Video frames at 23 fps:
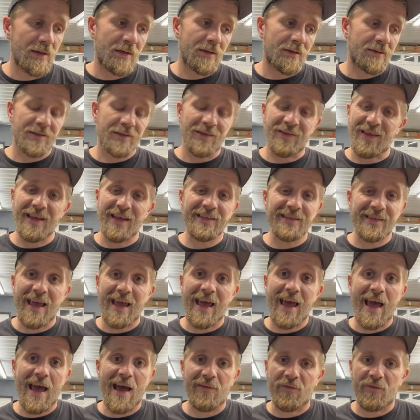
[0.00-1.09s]
So that's
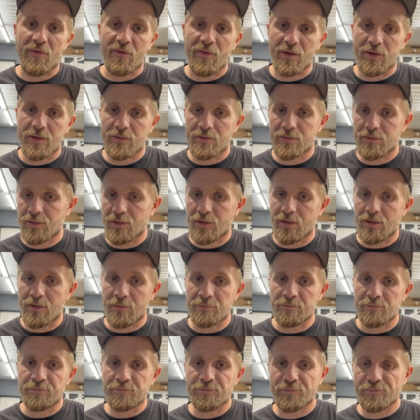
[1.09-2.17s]
half of it.
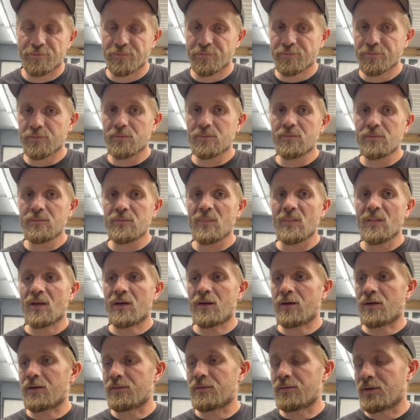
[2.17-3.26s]
You
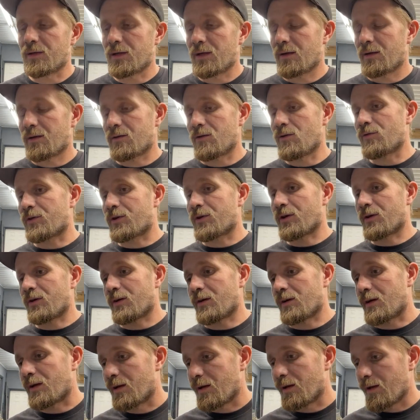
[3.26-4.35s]
know, you
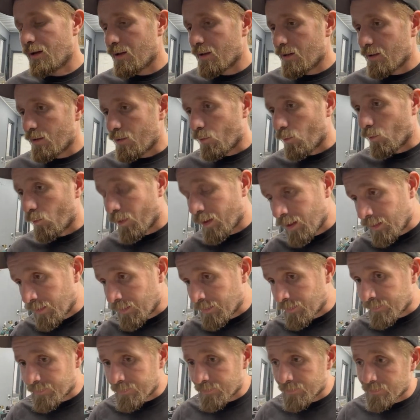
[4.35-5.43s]
could
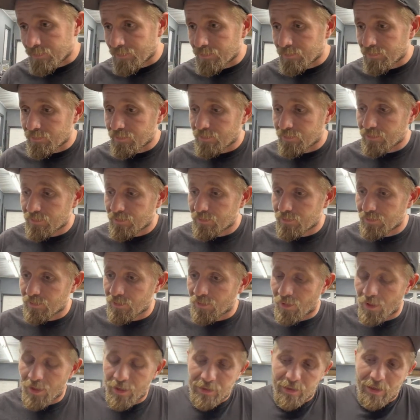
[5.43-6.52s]
win, you
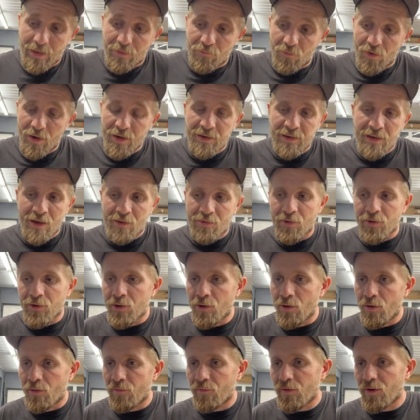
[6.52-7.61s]
know, right now the
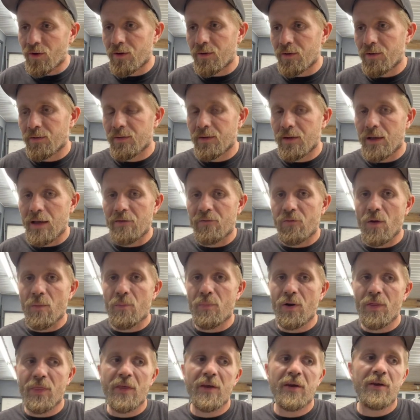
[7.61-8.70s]
Nova, if we
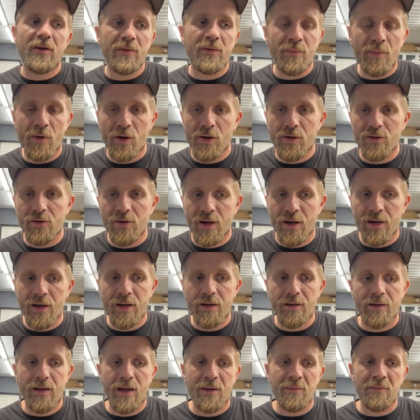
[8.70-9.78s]
put the good motor in it
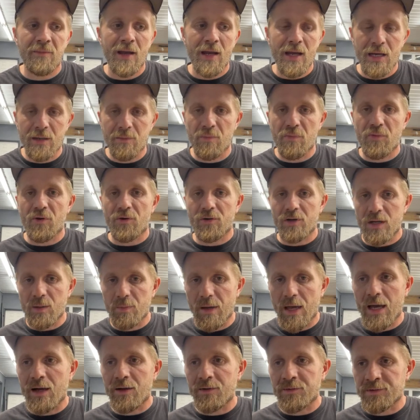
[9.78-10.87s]
and made 30
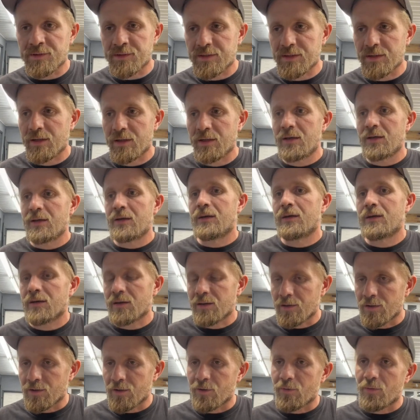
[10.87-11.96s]
pounds, You
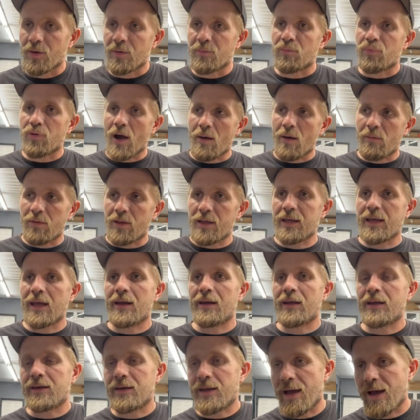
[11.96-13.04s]
know, we'd probably get
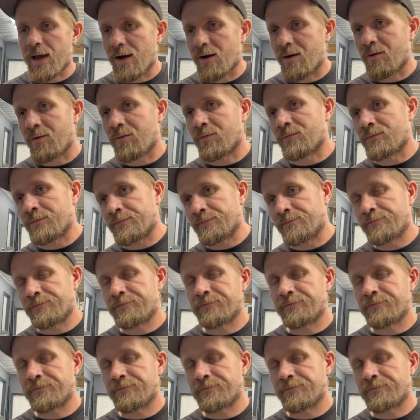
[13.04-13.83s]
it down